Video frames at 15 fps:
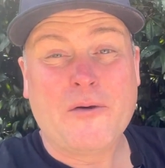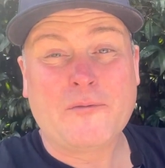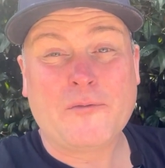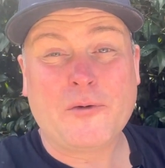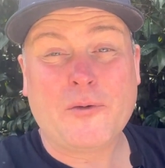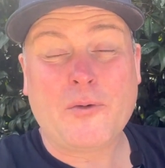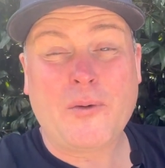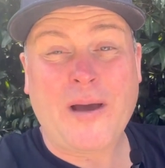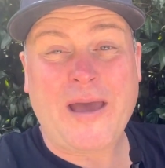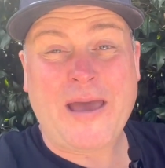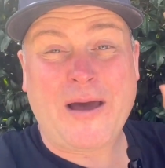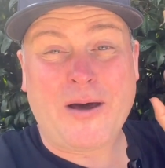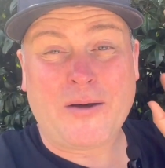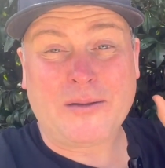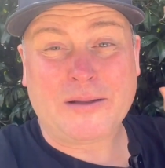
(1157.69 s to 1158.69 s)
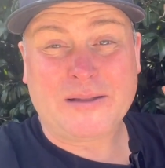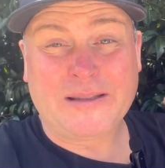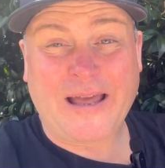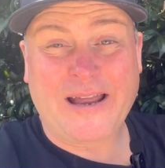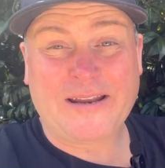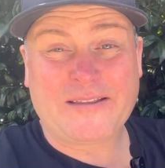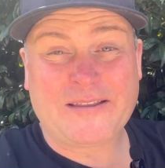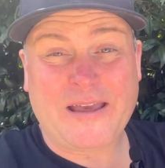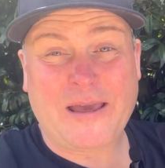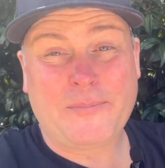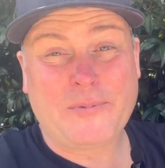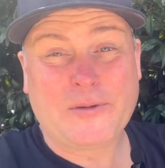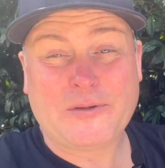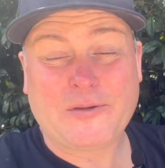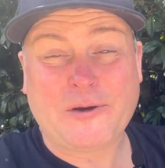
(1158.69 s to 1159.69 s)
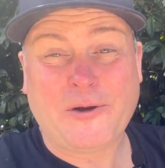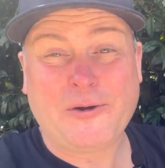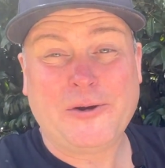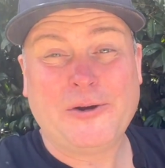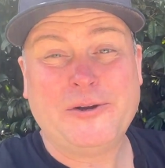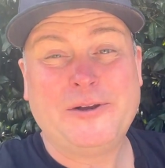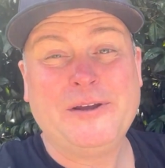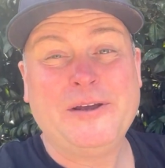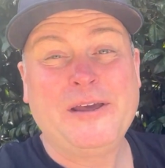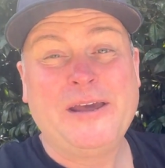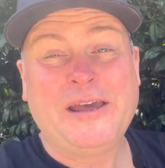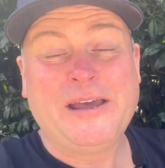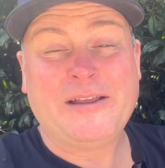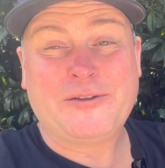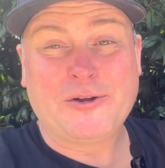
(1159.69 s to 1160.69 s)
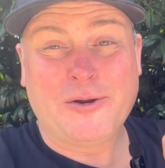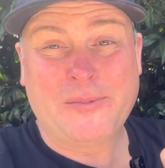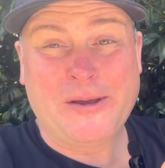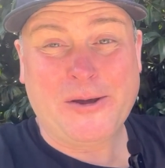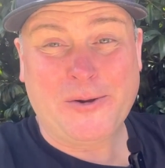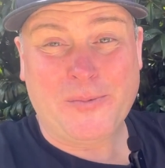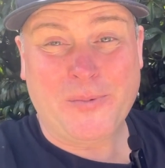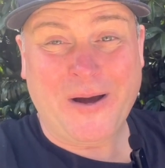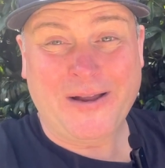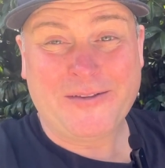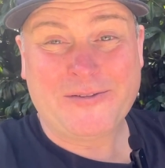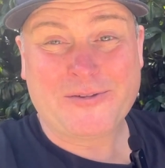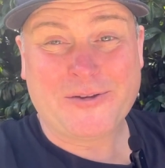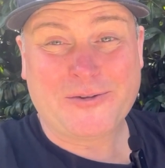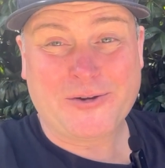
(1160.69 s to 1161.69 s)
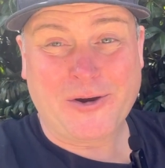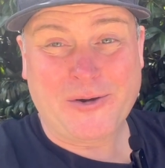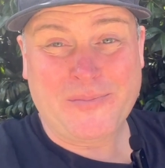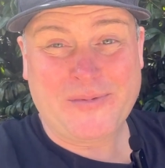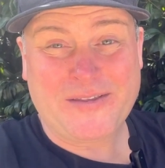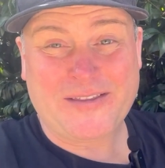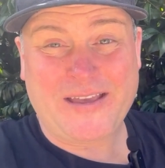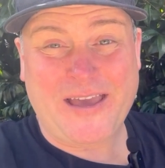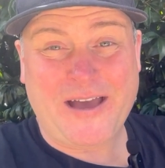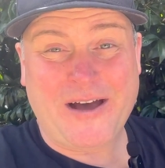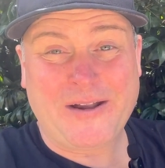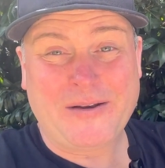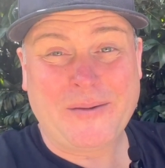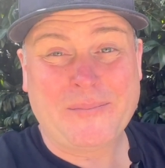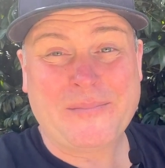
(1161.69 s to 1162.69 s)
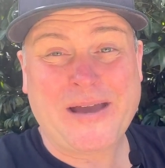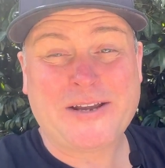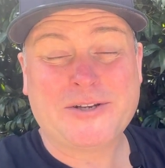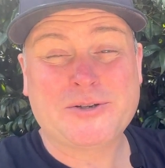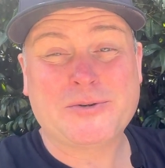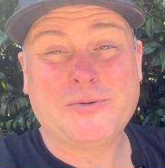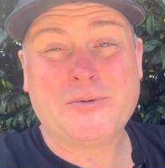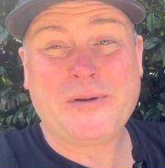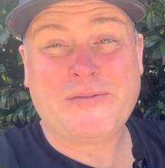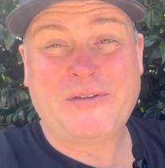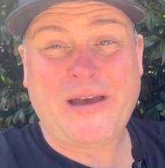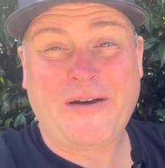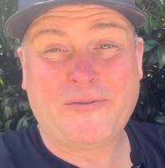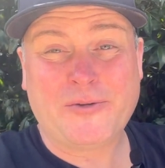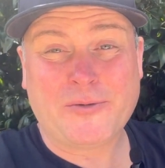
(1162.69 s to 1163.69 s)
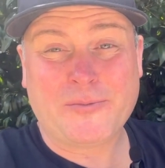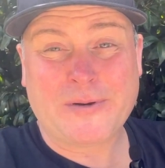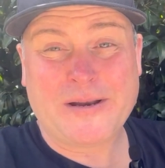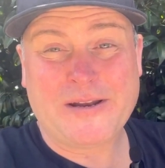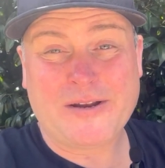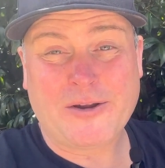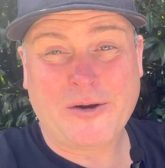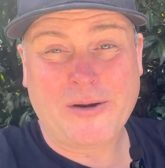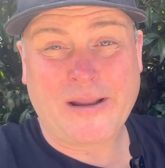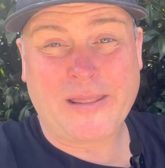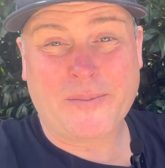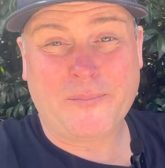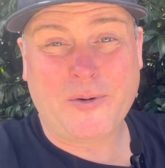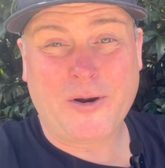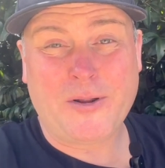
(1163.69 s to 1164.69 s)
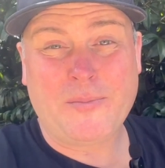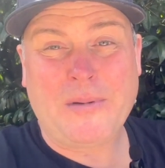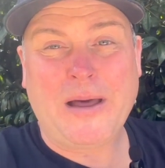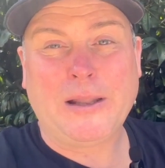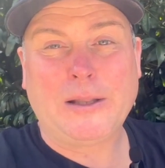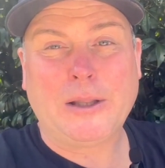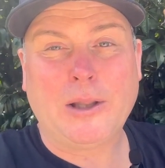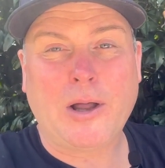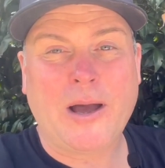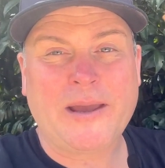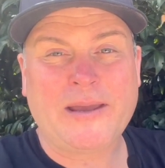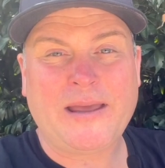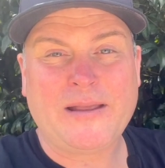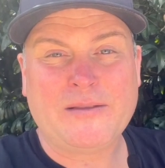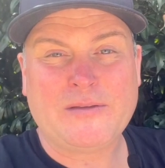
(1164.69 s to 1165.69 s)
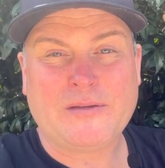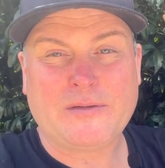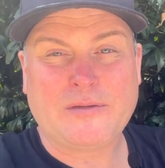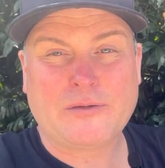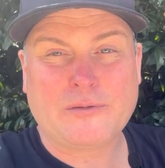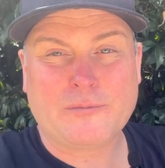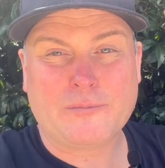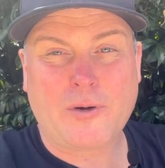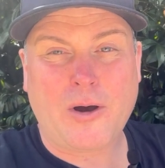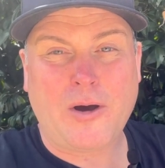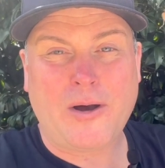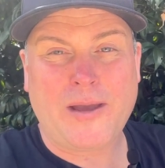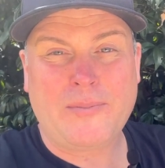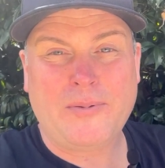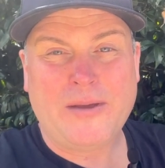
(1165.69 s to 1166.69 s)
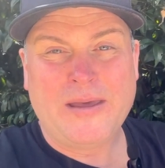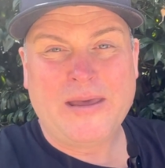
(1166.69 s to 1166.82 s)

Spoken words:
for our latest episode. It's going to be a good one, so don't miss out. Make sure, if you haven't already, to go down the bottom, like and subscribe.